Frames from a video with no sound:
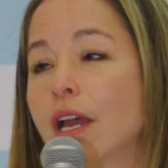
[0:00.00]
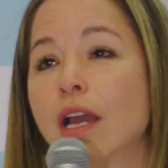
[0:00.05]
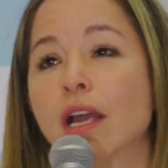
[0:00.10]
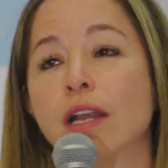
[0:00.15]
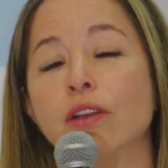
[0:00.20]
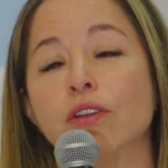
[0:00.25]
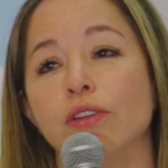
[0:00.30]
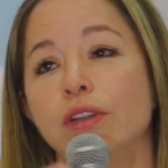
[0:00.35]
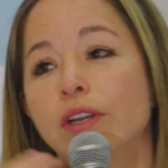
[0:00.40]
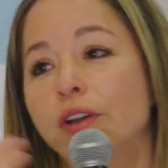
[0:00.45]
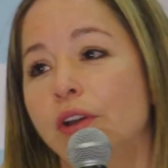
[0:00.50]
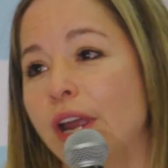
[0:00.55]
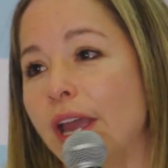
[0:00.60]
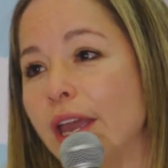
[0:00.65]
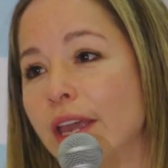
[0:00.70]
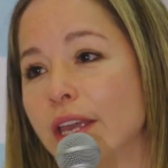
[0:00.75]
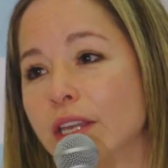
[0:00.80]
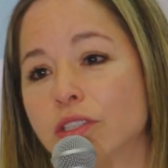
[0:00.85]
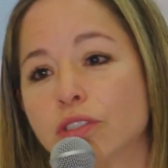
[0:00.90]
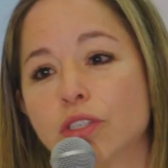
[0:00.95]
In other
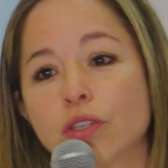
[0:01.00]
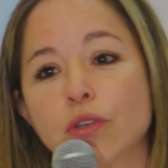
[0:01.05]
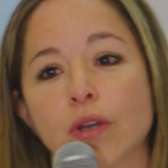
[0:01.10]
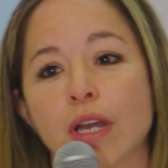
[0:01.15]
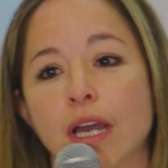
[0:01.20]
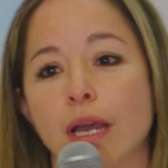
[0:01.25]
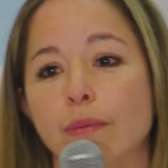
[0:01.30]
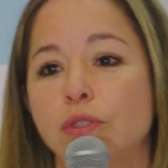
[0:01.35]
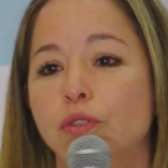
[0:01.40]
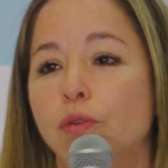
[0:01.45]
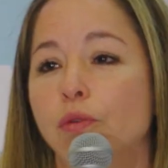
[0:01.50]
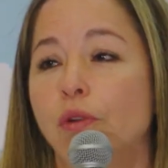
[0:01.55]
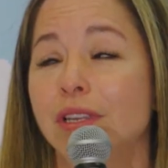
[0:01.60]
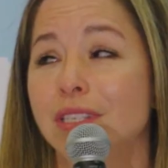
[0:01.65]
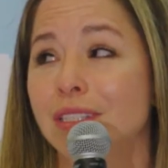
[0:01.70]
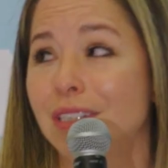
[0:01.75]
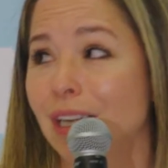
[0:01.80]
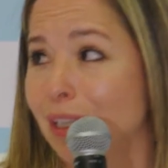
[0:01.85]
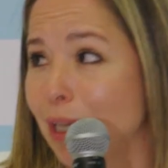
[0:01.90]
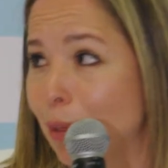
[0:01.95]
case, you have to
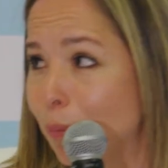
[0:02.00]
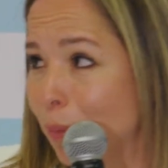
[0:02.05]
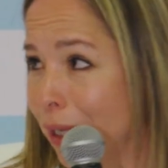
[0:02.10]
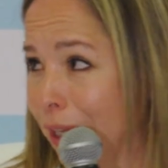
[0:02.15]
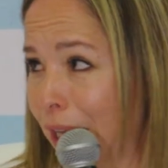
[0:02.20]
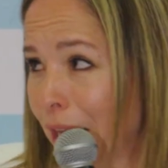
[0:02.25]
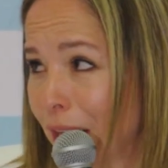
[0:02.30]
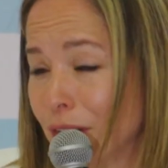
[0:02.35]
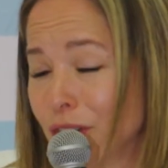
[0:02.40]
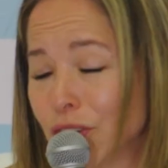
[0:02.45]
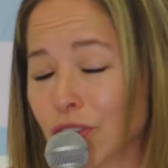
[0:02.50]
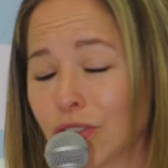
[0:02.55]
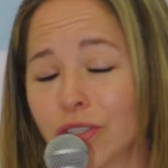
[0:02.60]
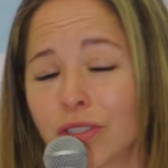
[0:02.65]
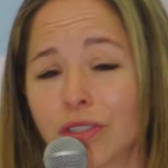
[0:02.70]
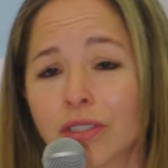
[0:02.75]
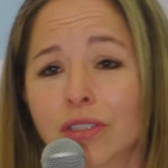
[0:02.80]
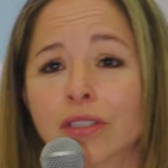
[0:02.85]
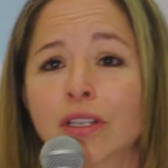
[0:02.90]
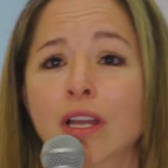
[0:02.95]
reinstall the
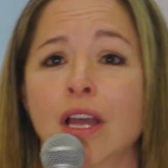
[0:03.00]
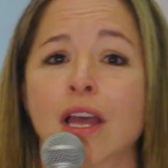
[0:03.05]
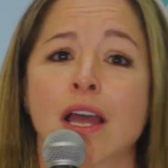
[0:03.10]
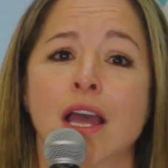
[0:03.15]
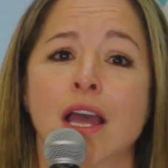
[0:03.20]
application.